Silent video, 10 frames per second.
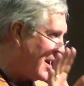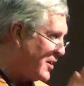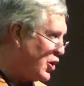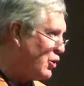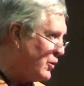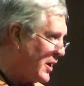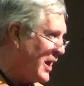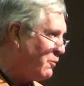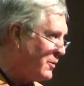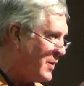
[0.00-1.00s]
and I knew that
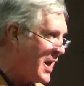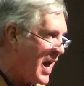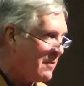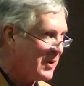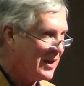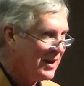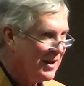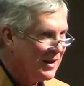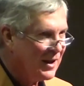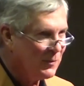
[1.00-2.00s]
he would be happy
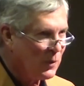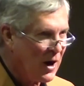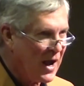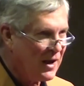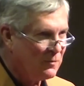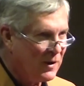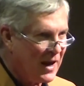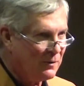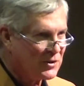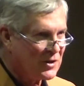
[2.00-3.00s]
and proud when
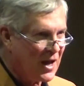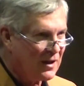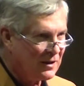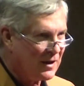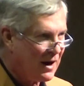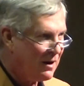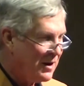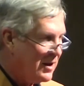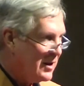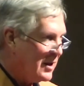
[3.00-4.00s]
I was standing
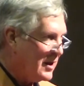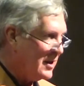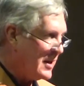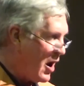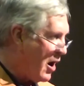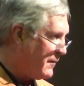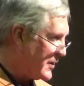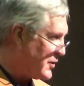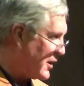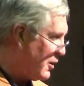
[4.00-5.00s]
there in the
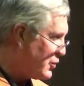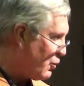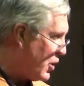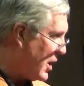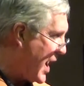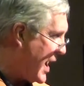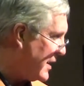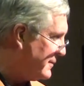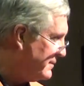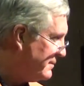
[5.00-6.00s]
office that Coach Royal
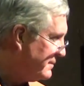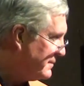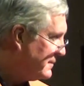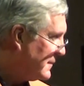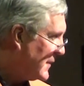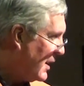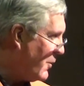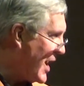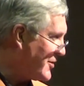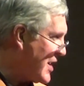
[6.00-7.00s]
had. And
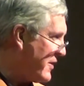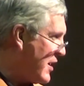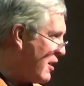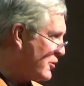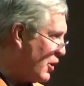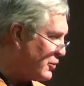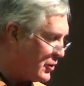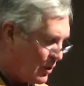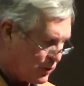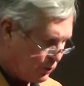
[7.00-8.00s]
when I sat there and talked
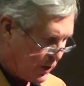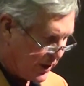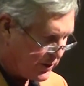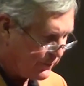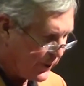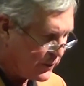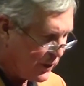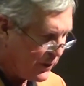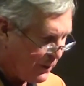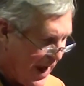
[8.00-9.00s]
to Coach Wood for 2
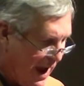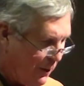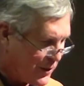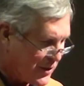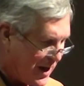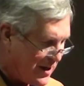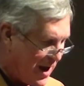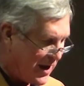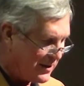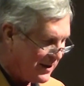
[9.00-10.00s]
or 3 hours that
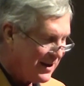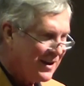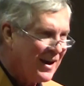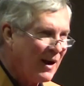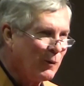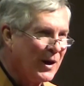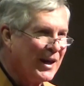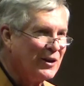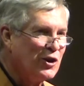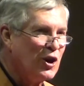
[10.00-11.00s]
night, I
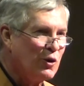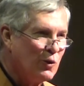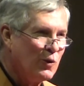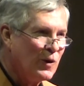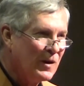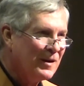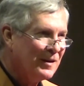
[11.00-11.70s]
really knew